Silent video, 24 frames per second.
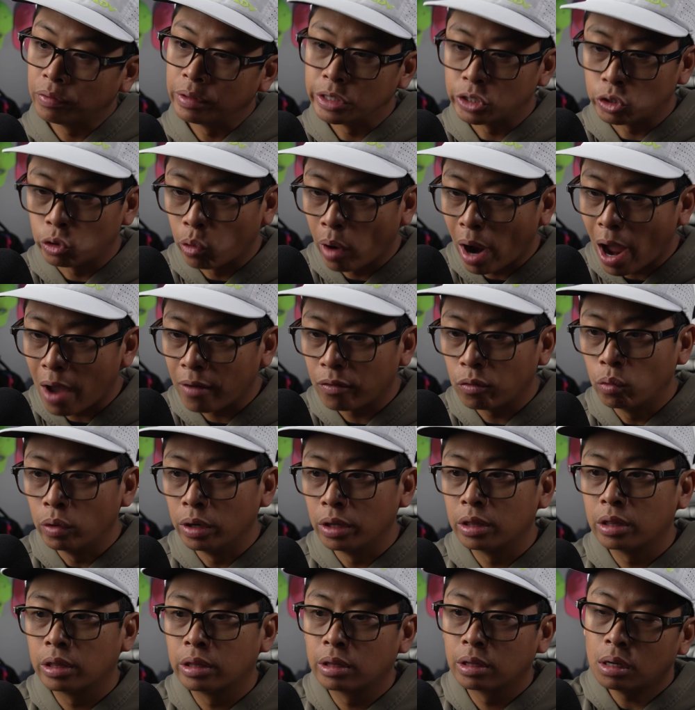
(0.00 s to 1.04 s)
this graph
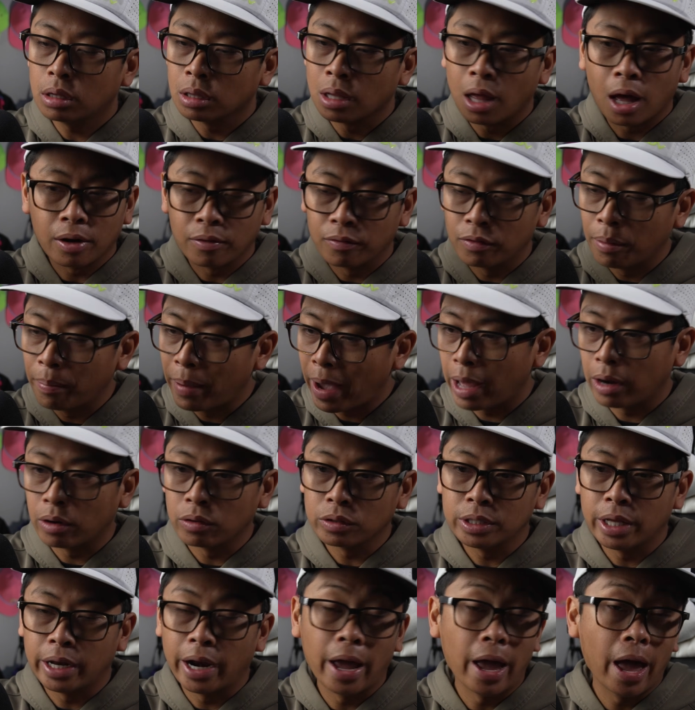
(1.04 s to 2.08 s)
with a lot of the
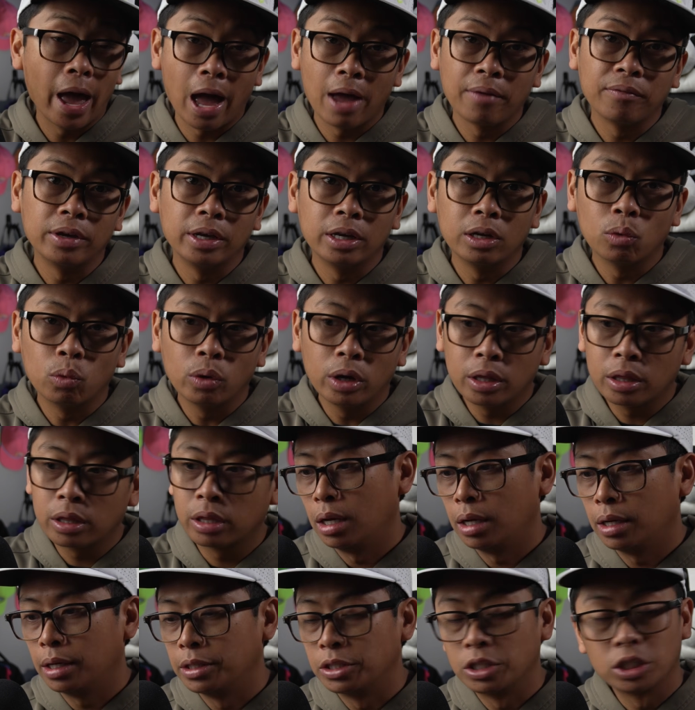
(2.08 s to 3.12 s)
paddles that I have hit with,
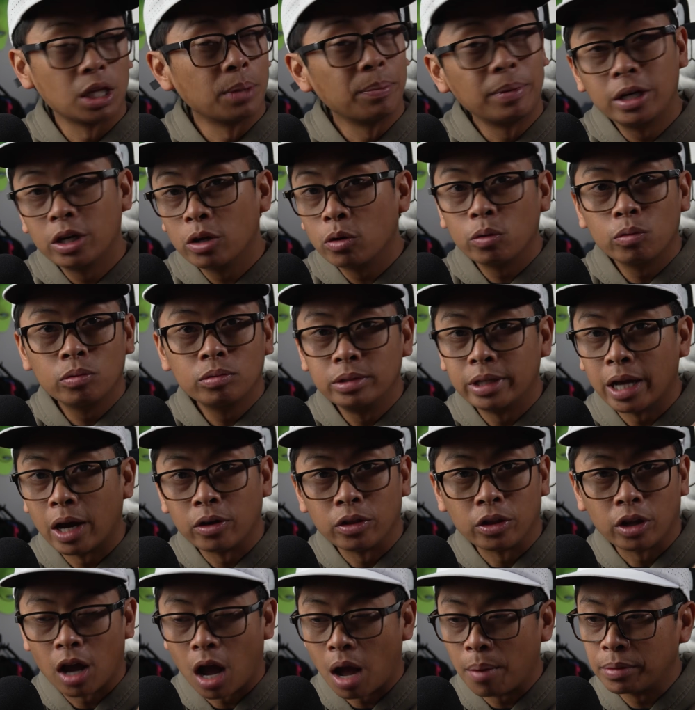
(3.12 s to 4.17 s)
just let me know down in
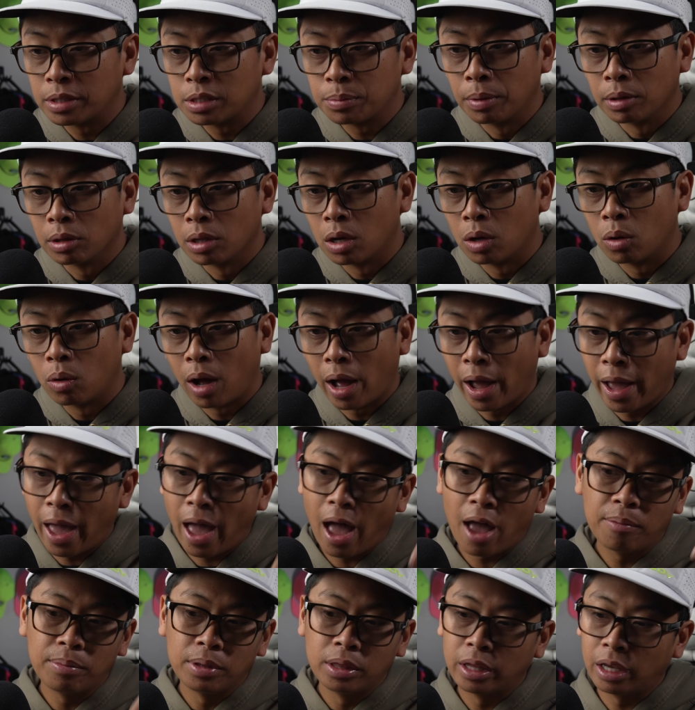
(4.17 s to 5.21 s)
the comments below. I
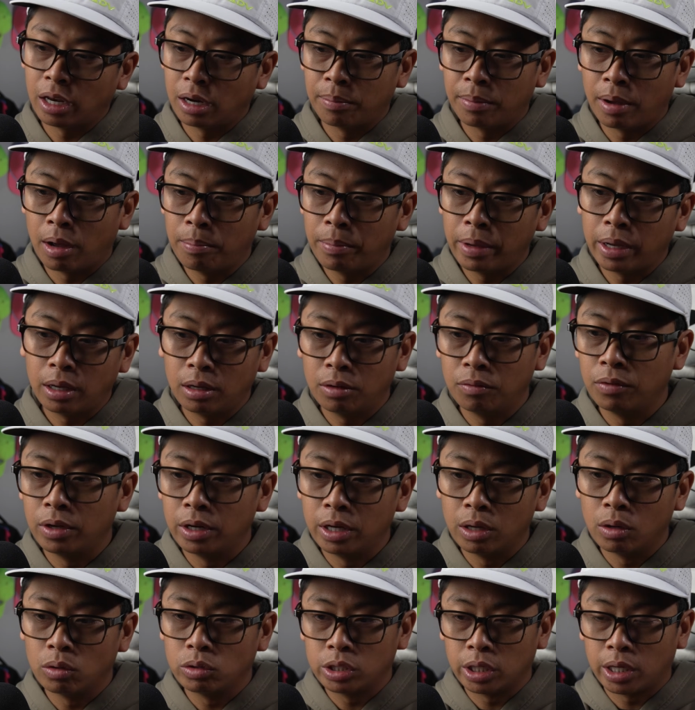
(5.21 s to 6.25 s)
have been thinking about making a
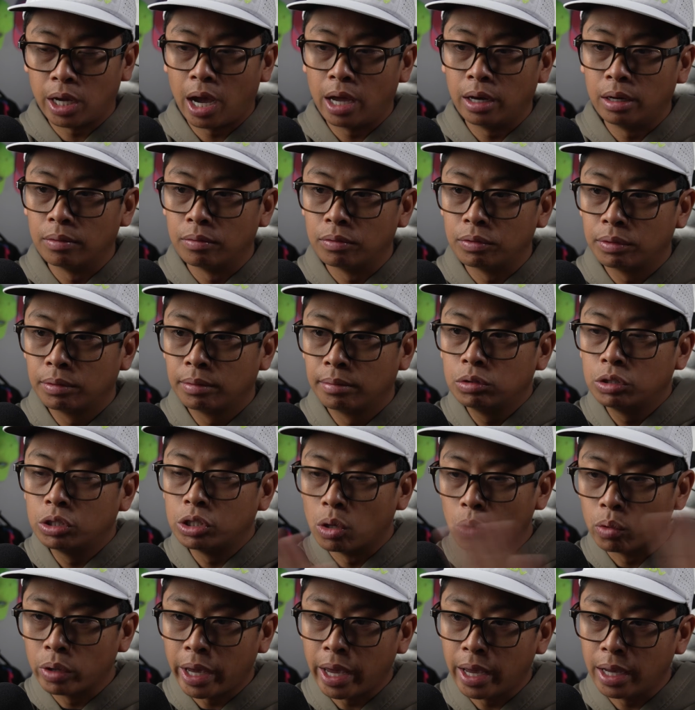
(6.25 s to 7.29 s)
video to kind of
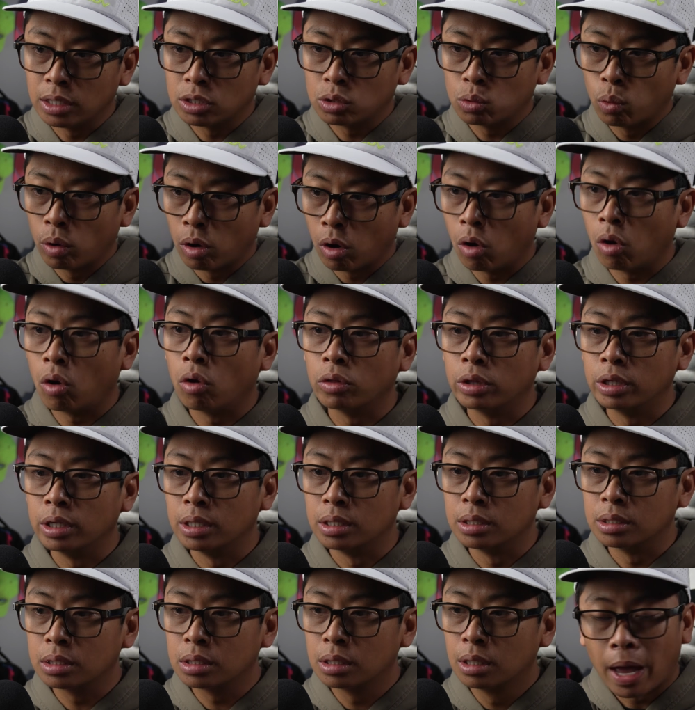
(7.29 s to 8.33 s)
showcase where all
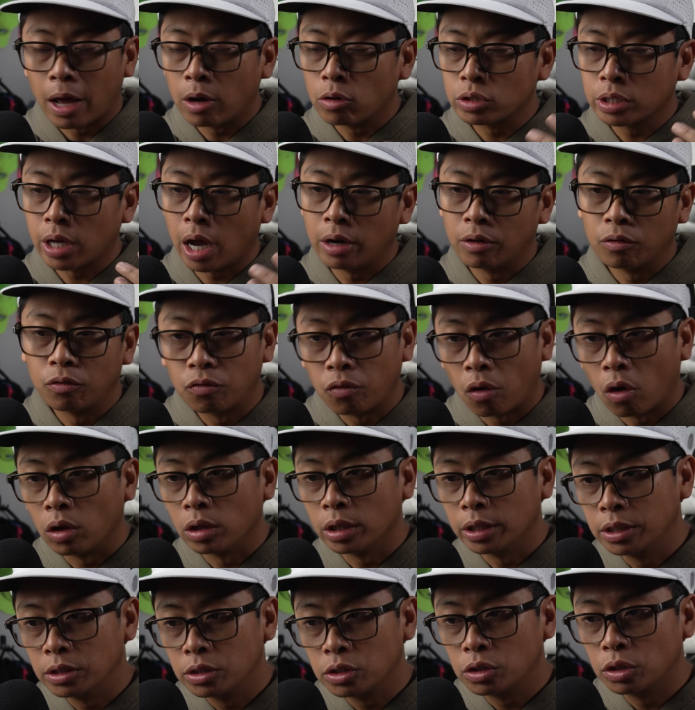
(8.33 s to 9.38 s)
these paddles kind of fall
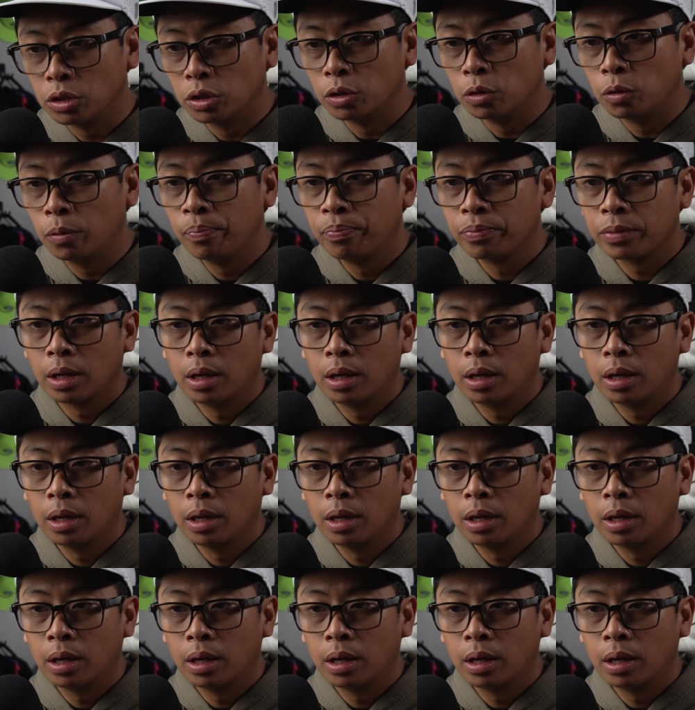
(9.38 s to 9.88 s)
into.